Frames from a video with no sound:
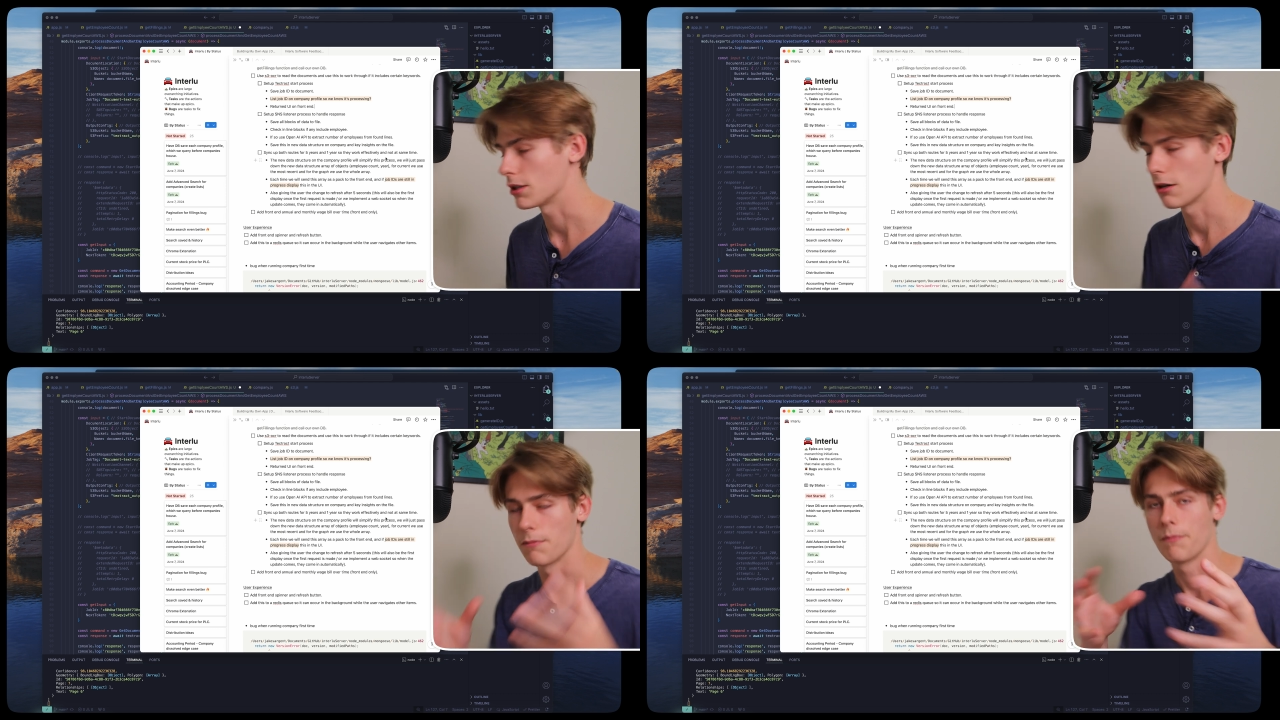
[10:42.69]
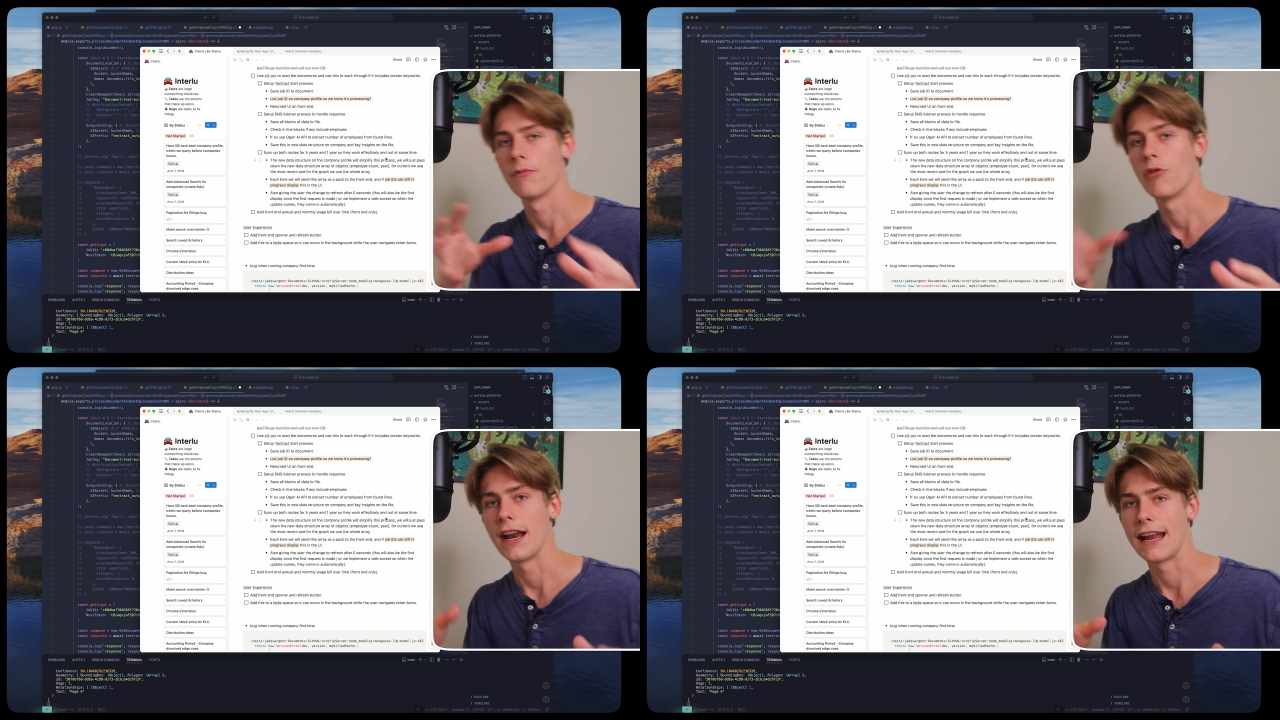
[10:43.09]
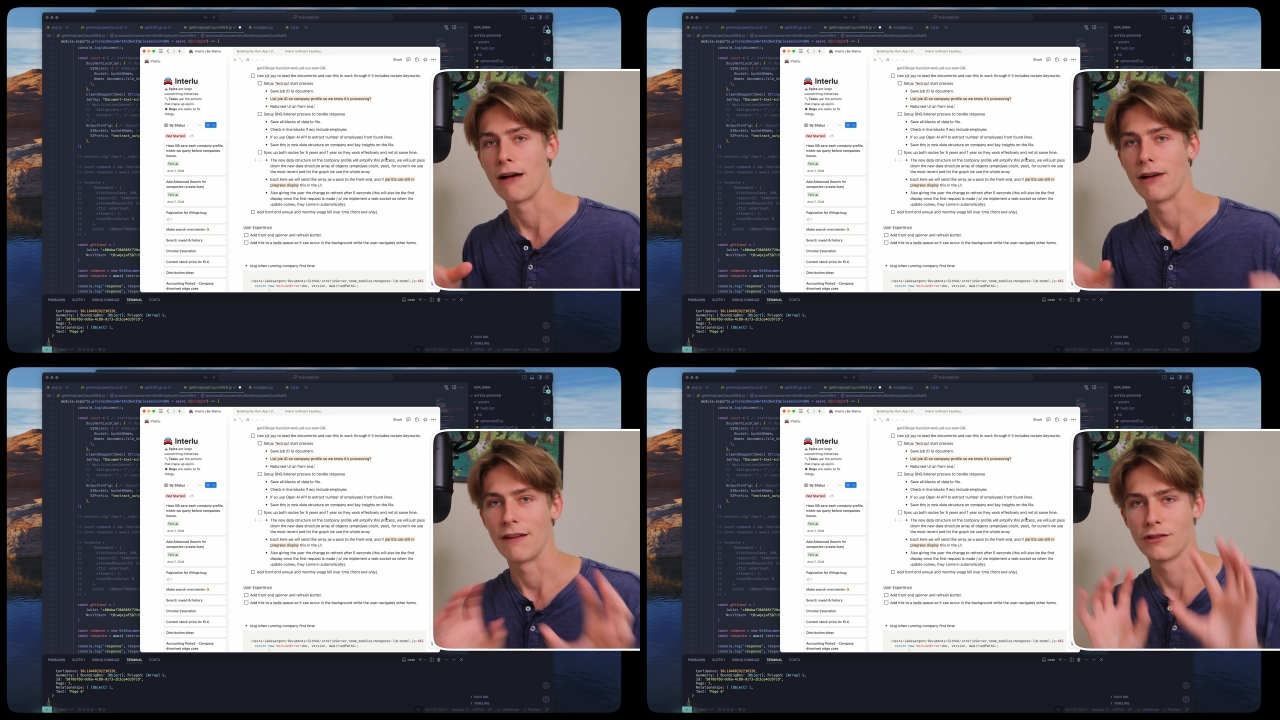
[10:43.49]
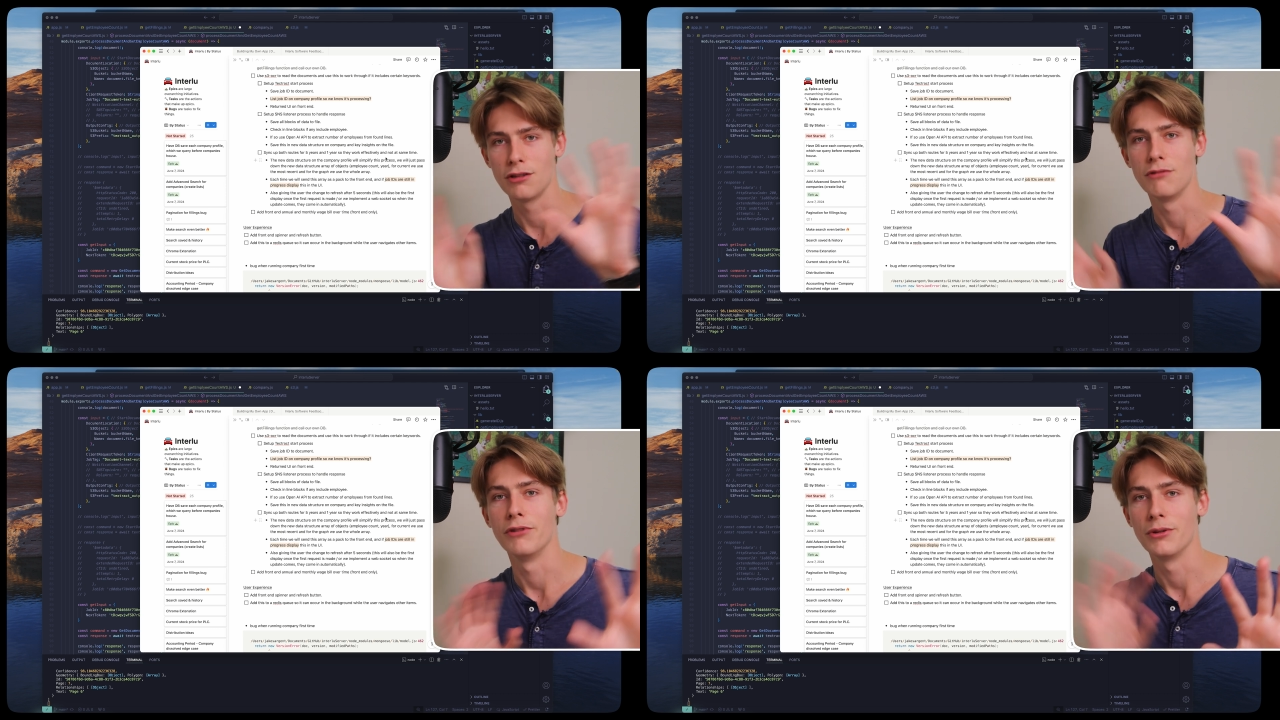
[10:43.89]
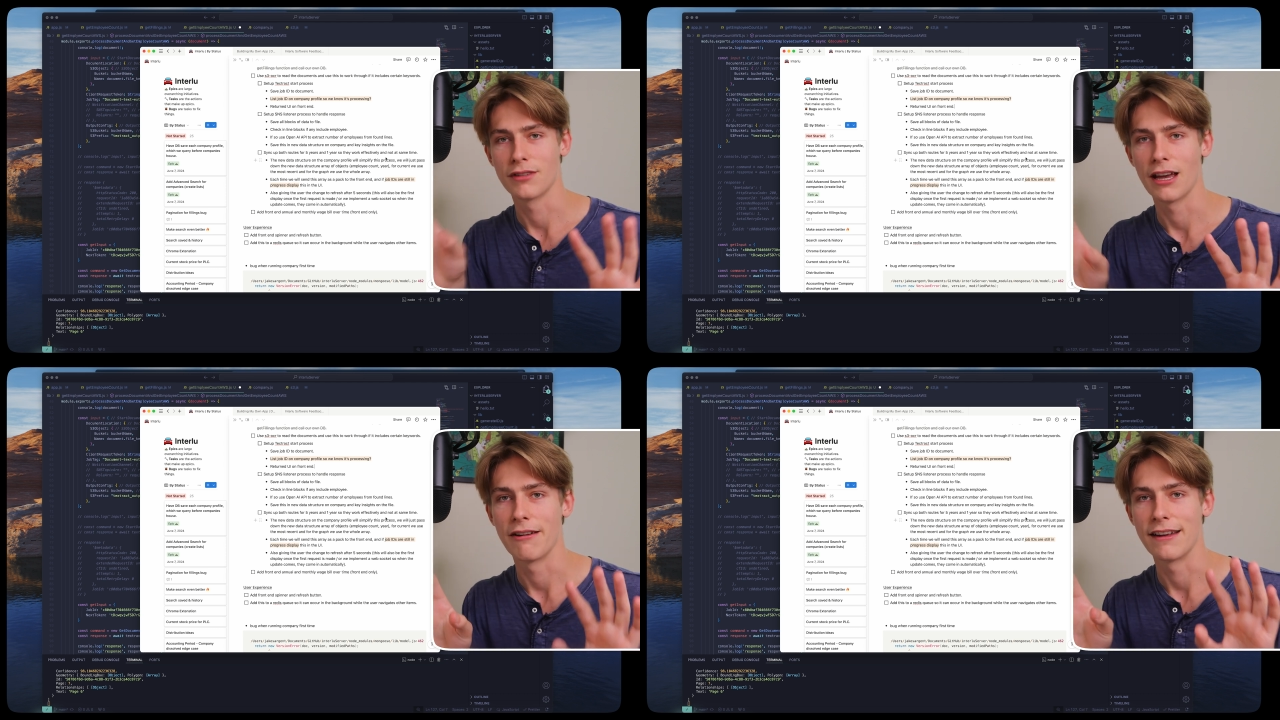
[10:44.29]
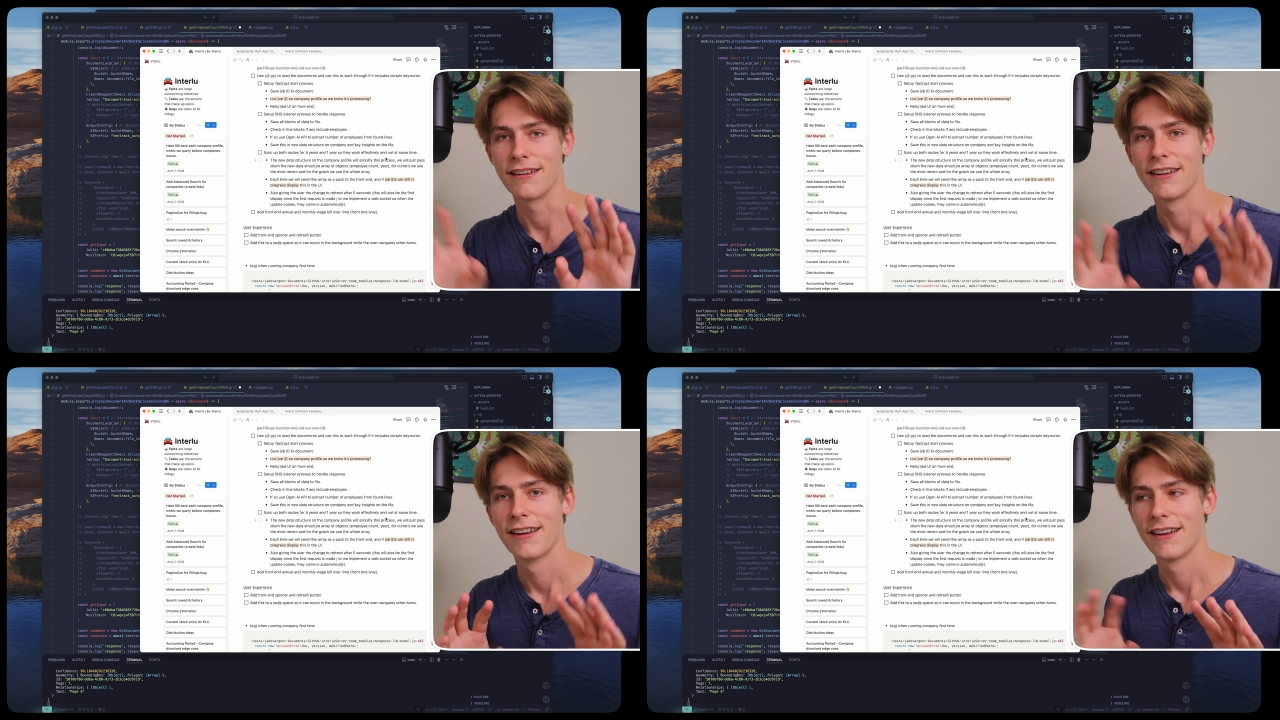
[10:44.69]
So right now I have two routes going,